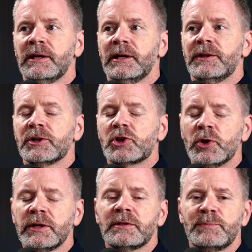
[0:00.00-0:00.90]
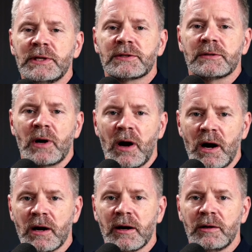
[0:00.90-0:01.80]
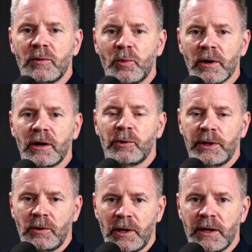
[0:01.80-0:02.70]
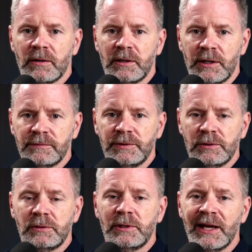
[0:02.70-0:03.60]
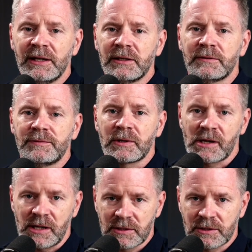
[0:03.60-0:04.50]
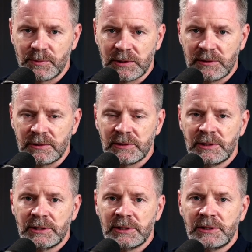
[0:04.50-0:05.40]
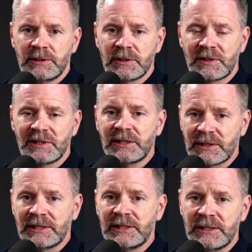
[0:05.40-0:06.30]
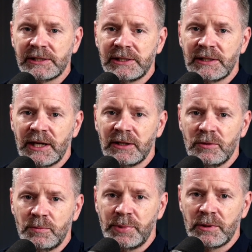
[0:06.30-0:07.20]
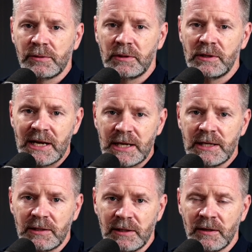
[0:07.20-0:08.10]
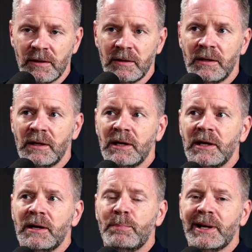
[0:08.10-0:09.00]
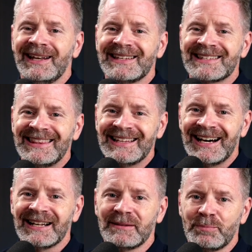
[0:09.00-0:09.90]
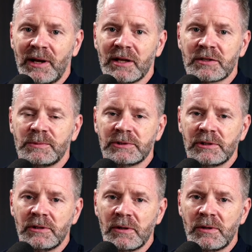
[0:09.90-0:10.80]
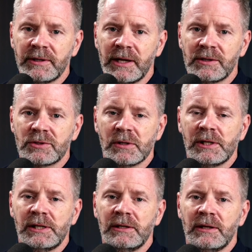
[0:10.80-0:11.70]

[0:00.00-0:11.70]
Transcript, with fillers: There's going to be some hard work required of you and of your husband to seek the healing that you both need here. But it is not impossible to go on that journey.